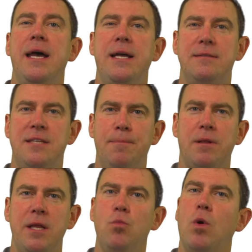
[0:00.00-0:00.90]
And
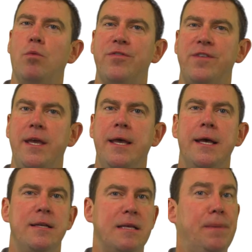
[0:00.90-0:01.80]
typically what we'll see
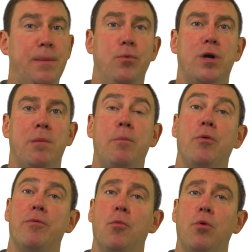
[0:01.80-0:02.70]
is that people will come up
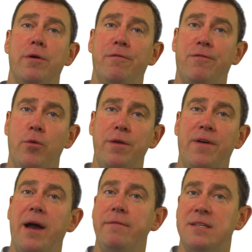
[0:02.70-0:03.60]
with more in
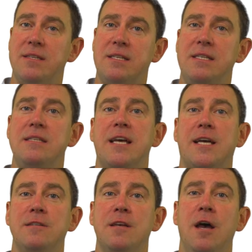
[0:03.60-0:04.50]
45 to 60
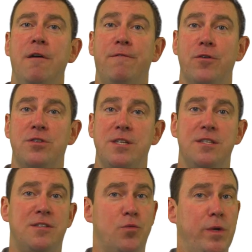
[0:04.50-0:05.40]
seconds
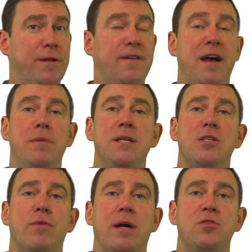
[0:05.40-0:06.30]
versus 3 to 5
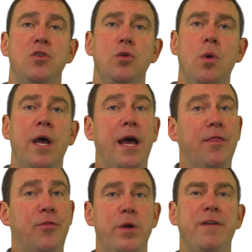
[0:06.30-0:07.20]
minutes in round 2
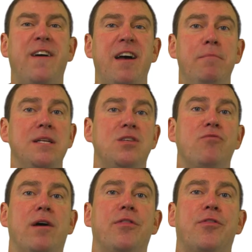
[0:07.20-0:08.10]
and 3 to 5 minutes in
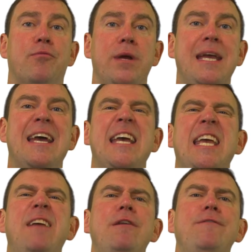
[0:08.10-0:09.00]
round 3.
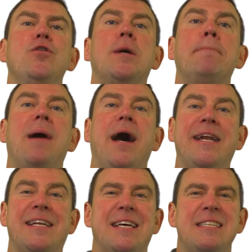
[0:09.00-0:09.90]
Even if you
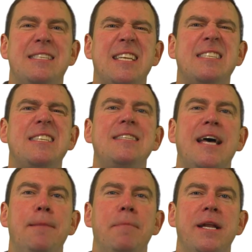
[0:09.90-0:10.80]
combine it, 6 to
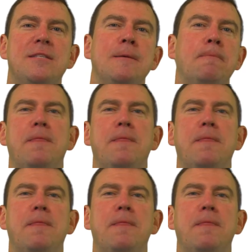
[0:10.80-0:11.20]
10 minutes